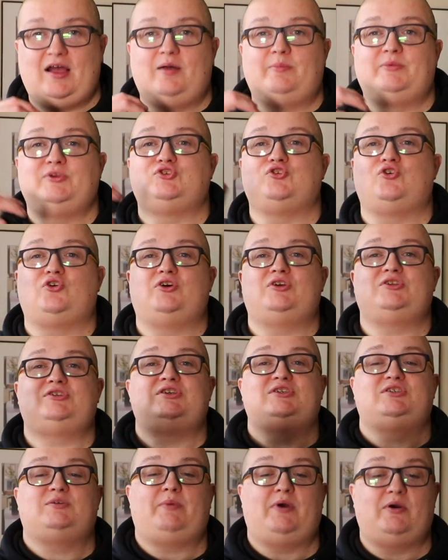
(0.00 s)
I'll be talking
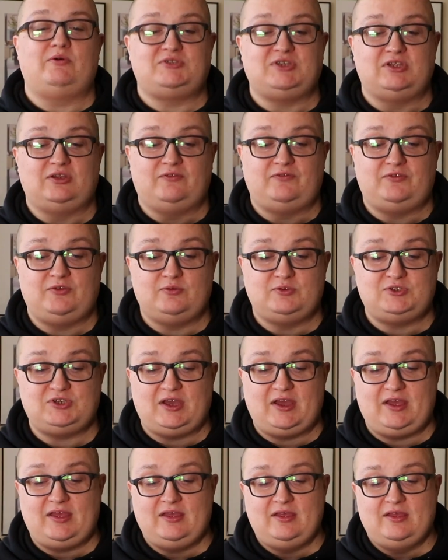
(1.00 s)
to you about in the
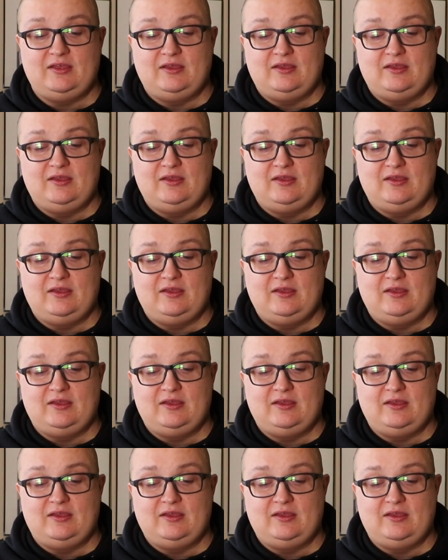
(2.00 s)
future.